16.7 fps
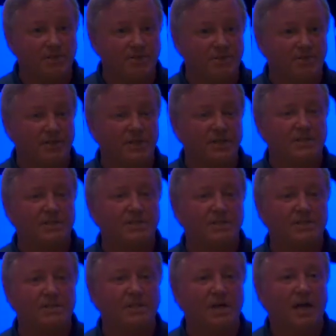of
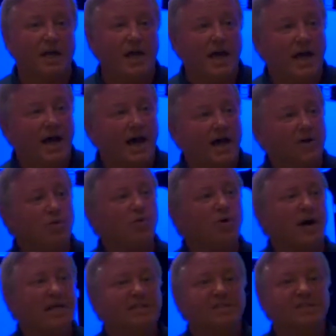devices? How do
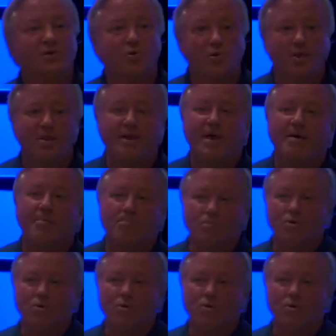I deal with them